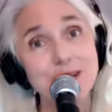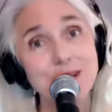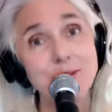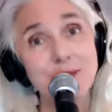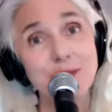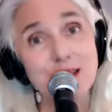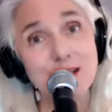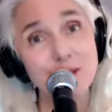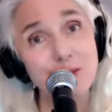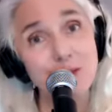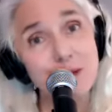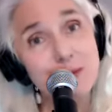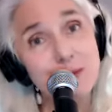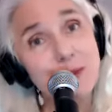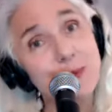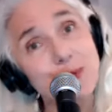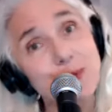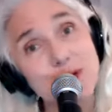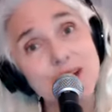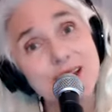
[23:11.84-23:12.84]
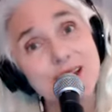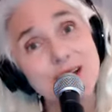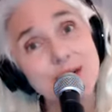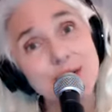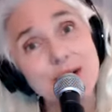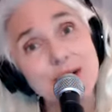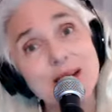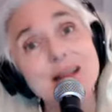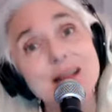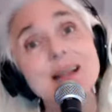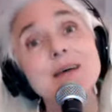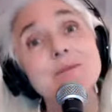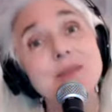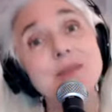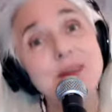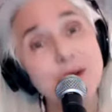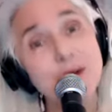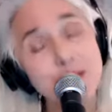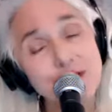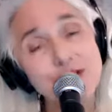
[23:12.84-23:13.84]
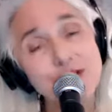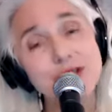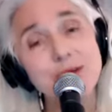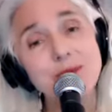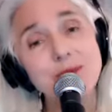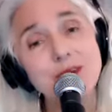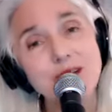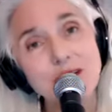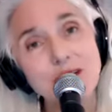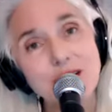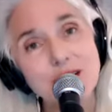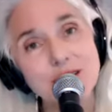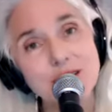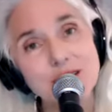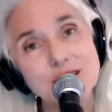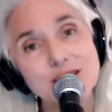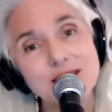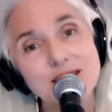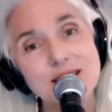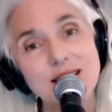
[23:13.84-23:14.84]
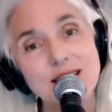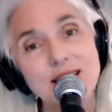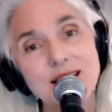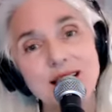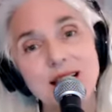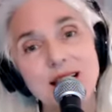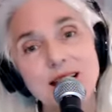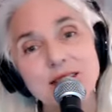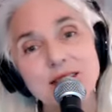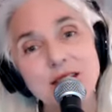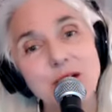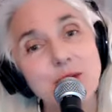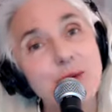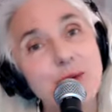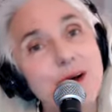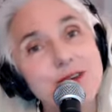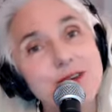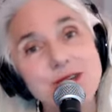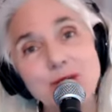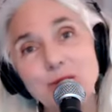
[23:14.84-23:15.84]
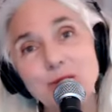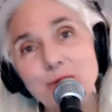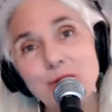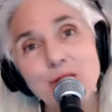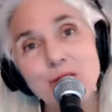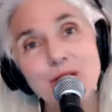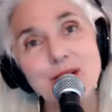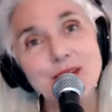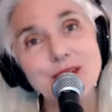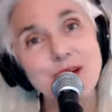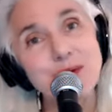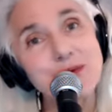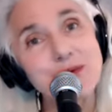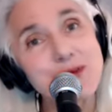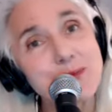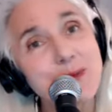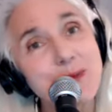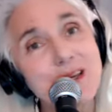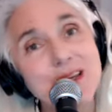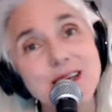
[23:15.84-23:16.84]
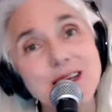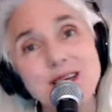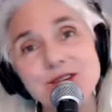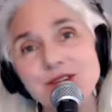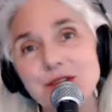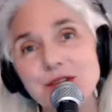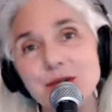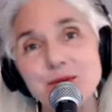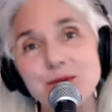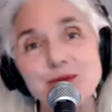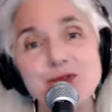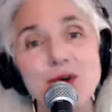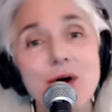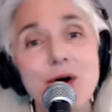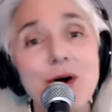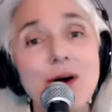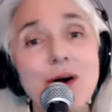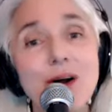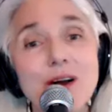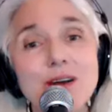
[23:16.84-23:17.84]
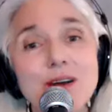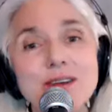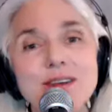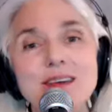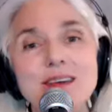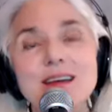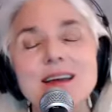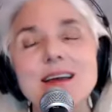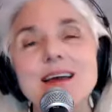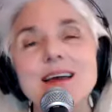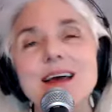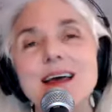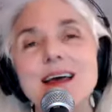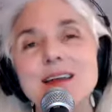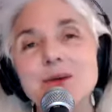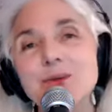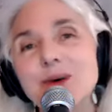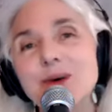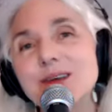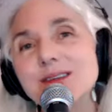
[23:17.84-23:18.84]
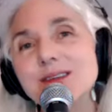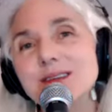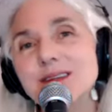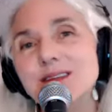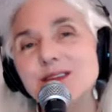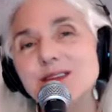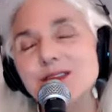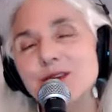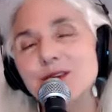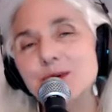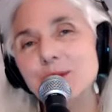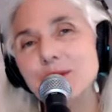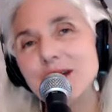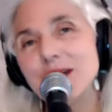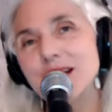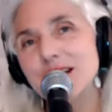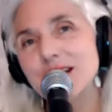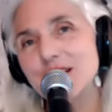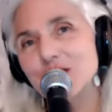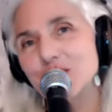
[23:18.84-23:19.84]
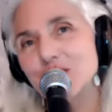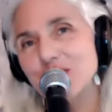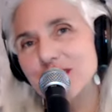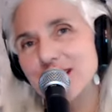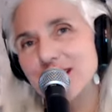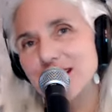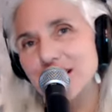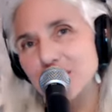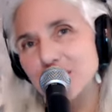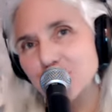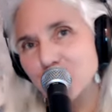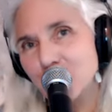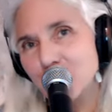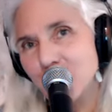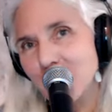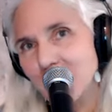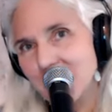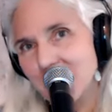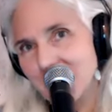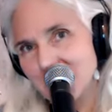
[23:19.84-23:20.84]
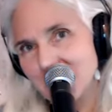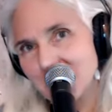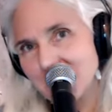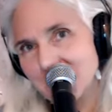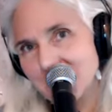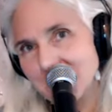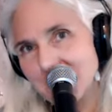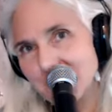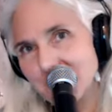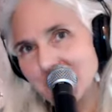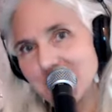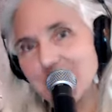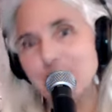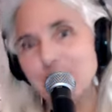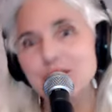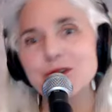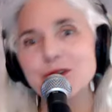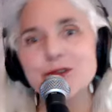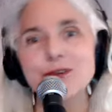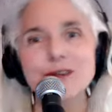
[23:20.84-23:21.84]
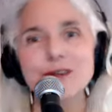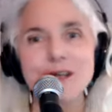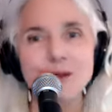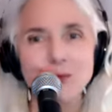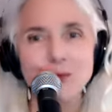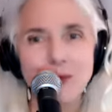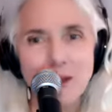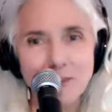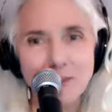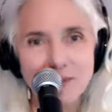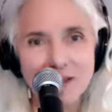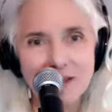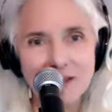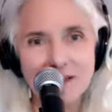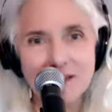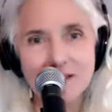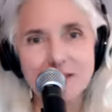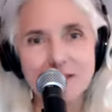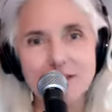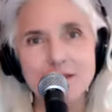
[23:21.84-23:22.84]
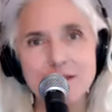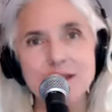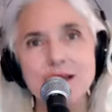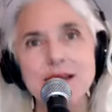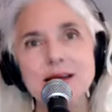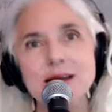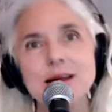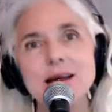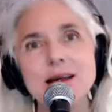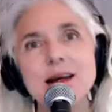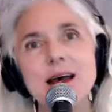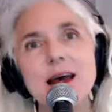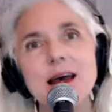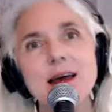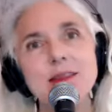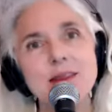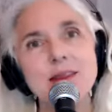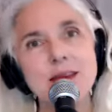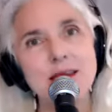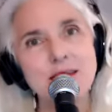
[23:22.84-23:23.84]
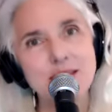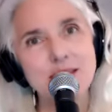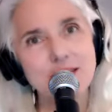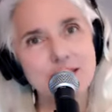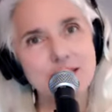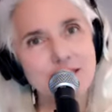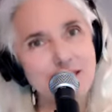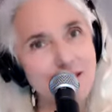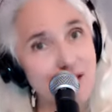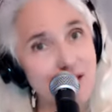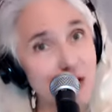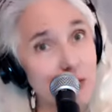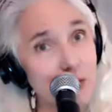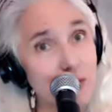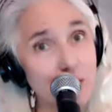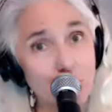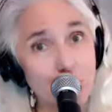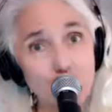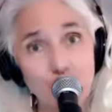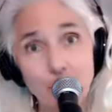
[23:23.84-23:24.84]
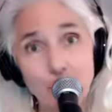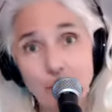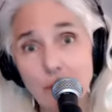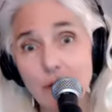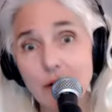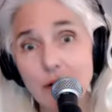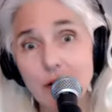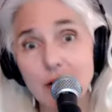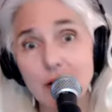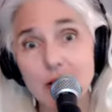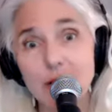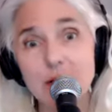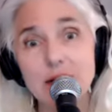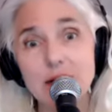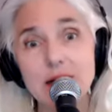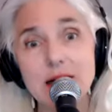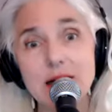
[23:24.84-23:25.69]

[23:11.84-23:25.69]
Men and women were equal, but they worshiped the goddess. And there wasn't war. There was peace and there was art. And it wasn't until man created bronze that he was able to create weapons and then go to war